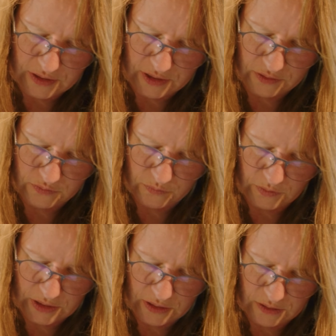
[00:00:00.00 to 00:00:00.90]
and
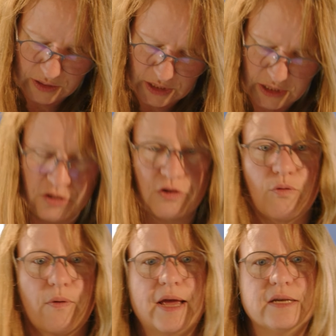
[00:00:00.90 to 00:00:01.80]
we
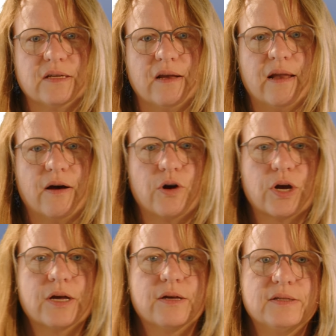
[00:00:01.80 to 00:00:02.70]
integrate
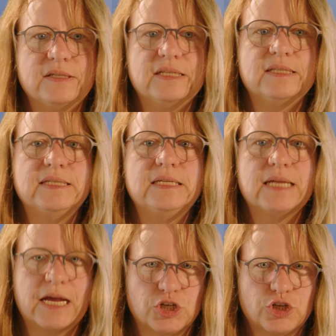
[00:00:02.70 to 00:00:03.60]
along dz
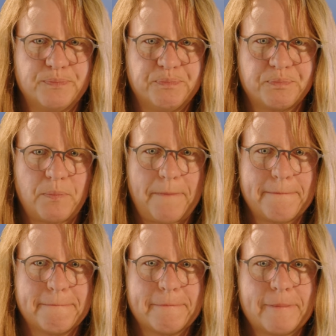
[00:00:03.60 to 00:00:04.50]
dash.
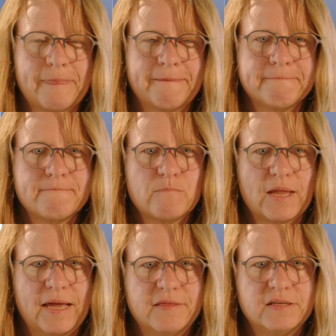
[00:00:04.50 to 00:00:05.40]

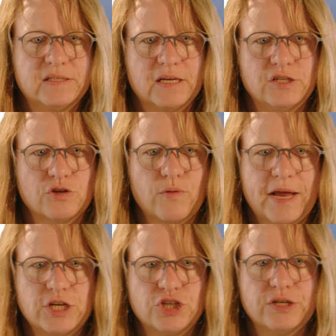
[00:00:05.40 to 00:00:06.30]
And this
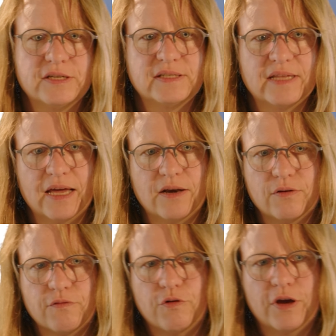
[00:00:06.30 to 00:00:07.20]
integration is
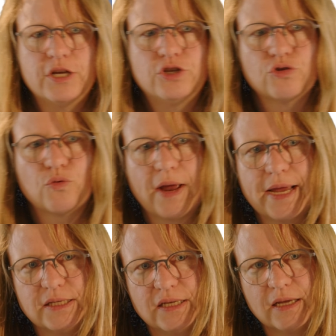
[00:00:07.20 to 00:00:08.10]
then for
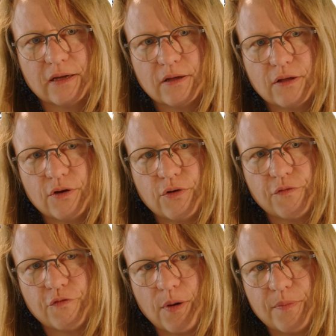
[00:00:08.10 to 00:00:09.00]
integrating
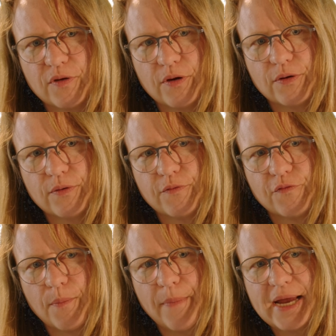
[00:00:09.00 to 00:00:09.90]
from
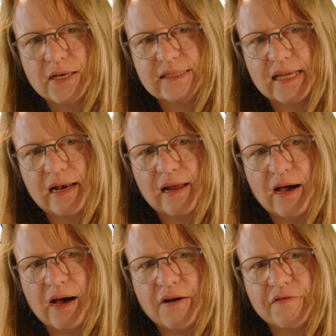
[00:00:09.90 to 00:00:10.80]
minus L
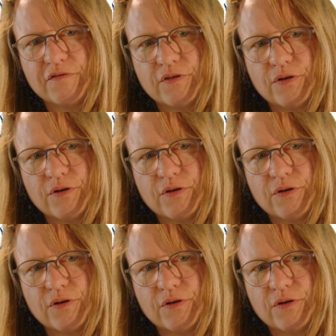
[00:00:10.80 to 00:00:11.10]
half